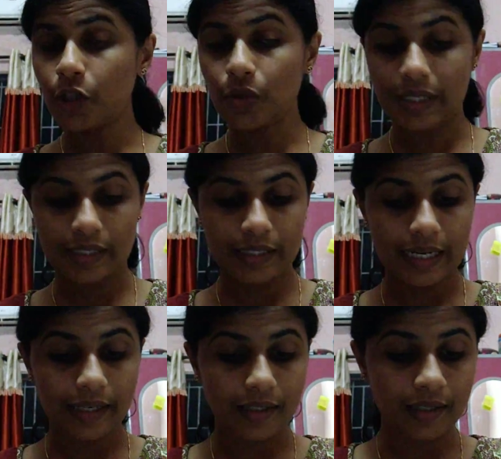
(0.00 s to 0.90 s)
to
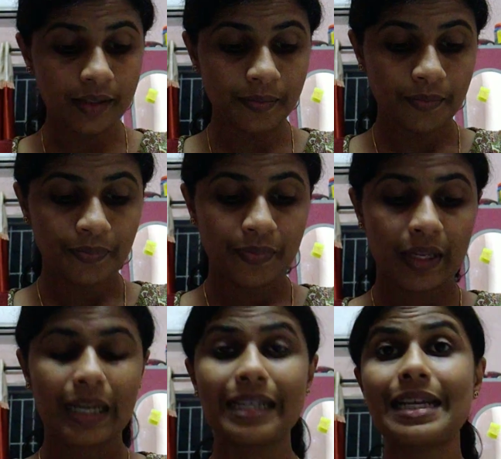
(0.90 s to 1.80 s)
nystatin.
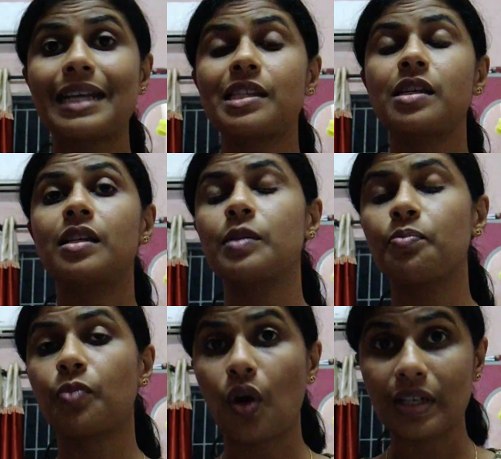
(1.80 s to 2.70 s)
It has a
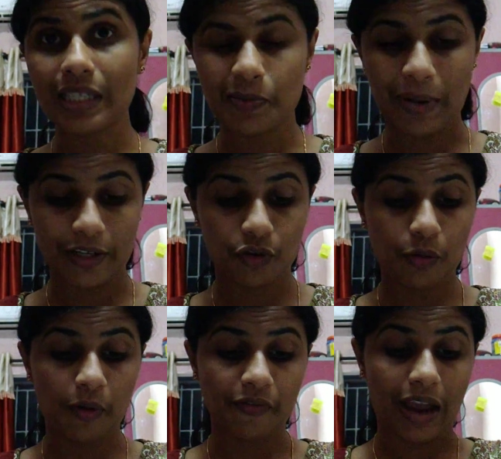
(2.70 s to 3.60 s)
broader
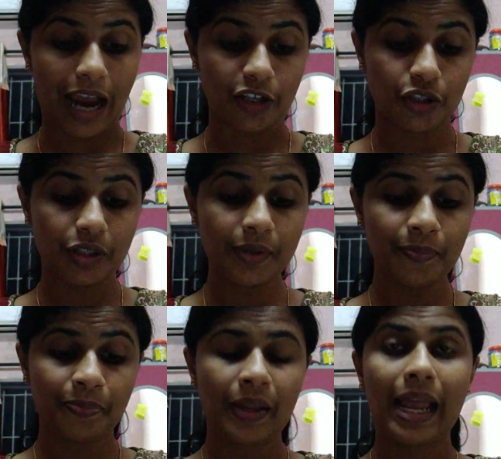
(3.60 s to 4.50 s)
spectrum of action
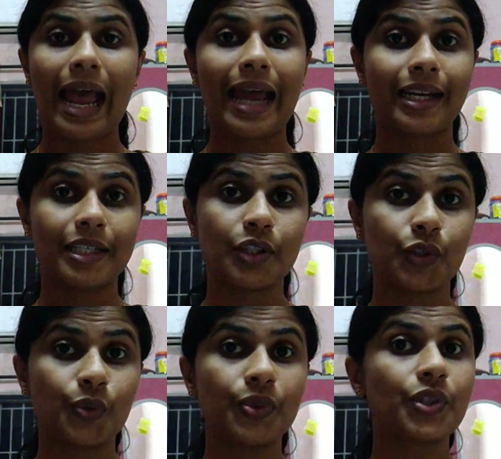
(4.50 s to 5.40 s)
and it is
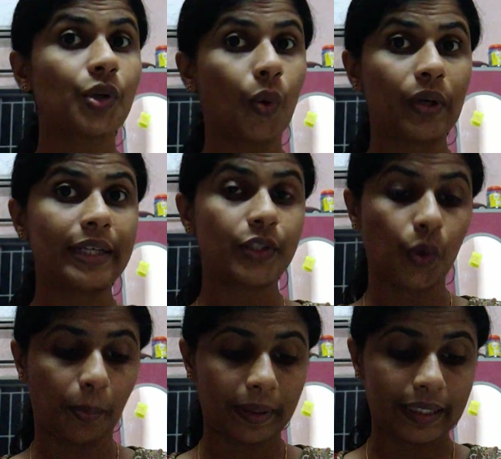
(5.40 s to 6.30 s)
used only
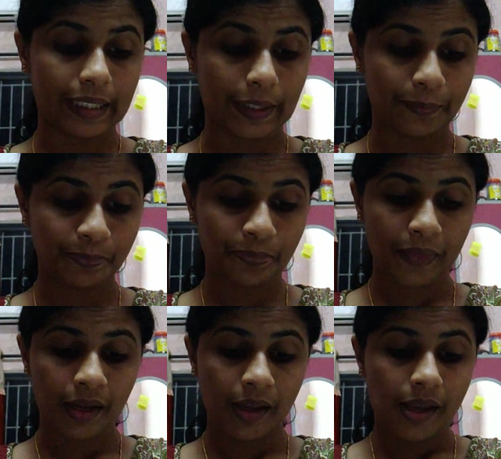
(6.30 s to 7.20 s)
topically.
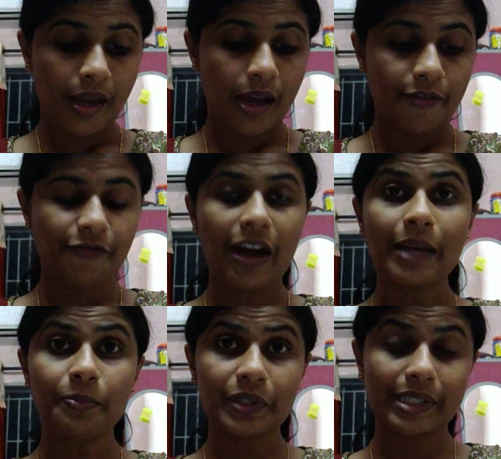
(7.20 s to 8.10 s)

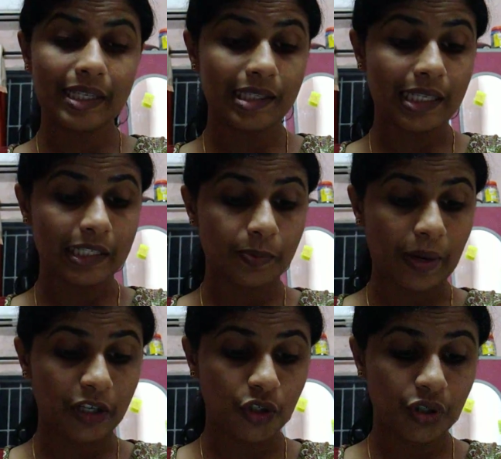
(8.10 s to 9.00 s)
5%
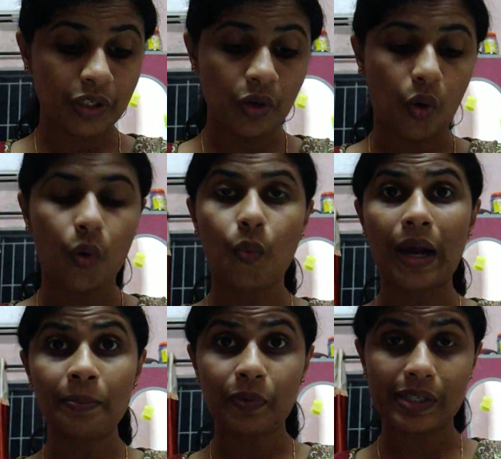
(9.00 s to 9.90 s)
suspension or
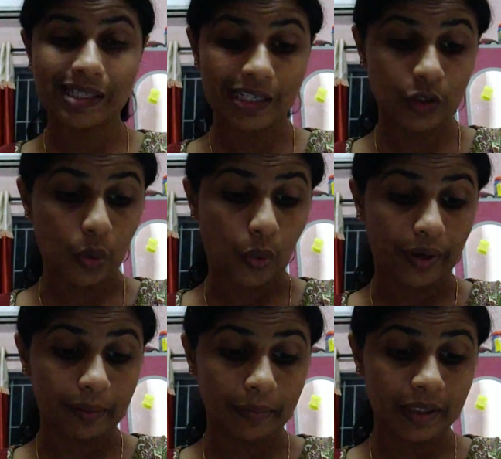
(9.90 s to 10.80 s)
1%
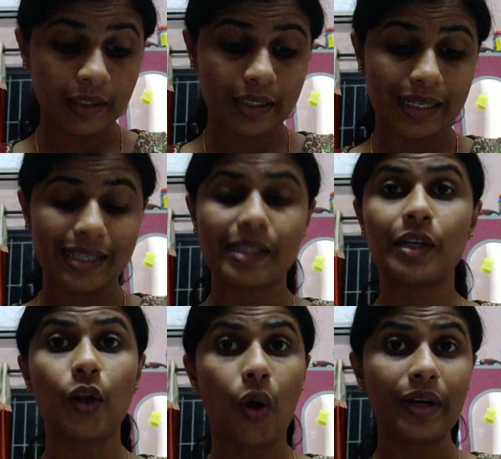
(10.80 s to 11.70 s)
ointment is
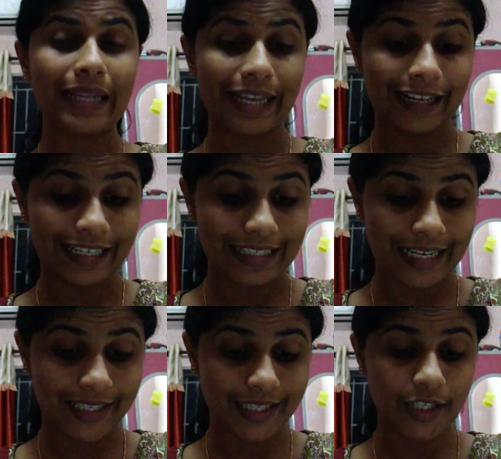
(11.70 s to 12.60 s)

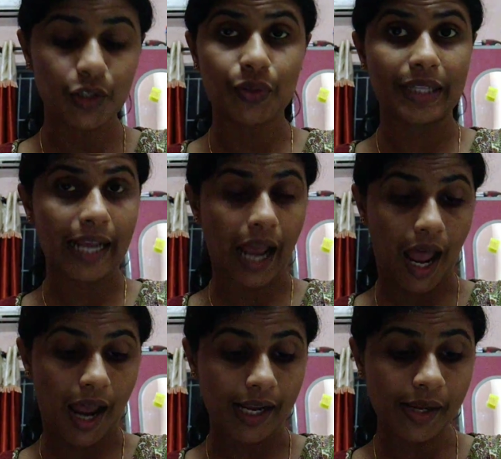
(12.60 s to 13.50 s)
non-irritating to the
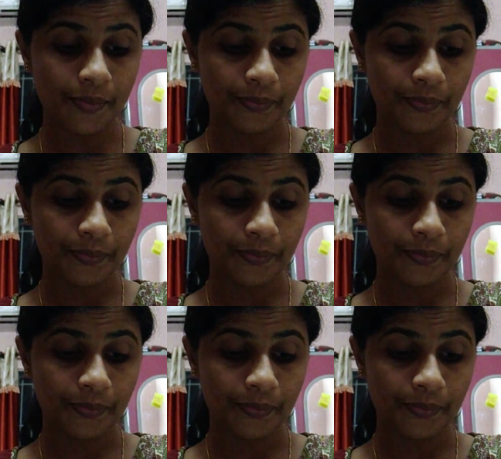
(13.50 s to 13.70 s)
eye